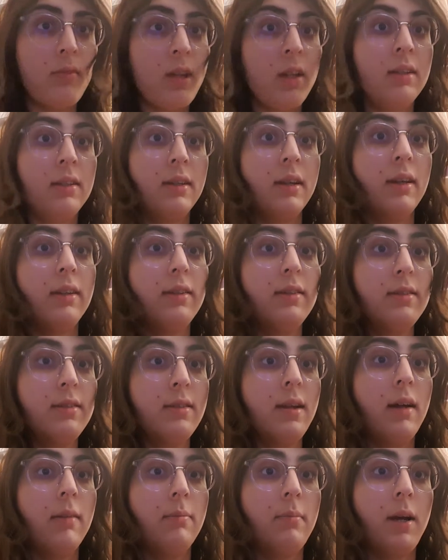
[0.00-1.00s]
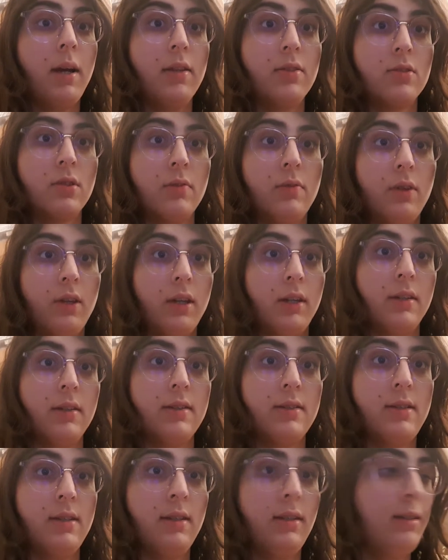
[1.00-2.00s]
The idea is not mine, someone else
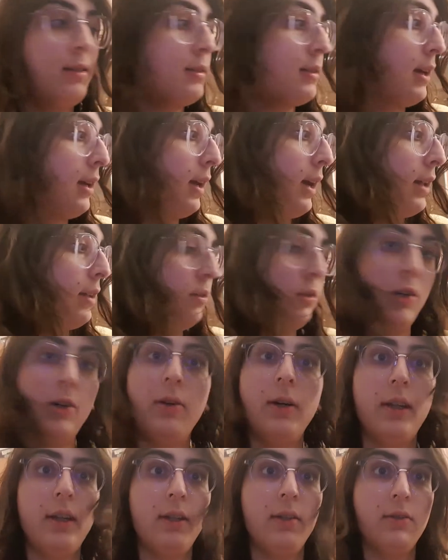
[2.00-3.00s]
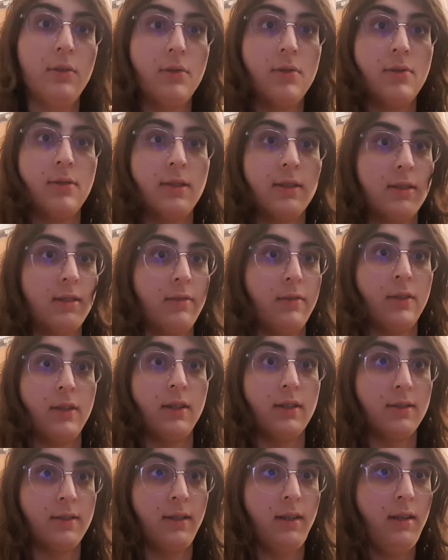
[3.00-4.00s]
did this. I had no idea those things even
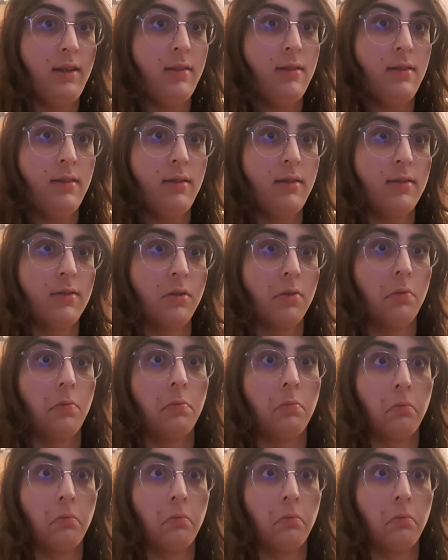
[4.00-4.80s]
exist, so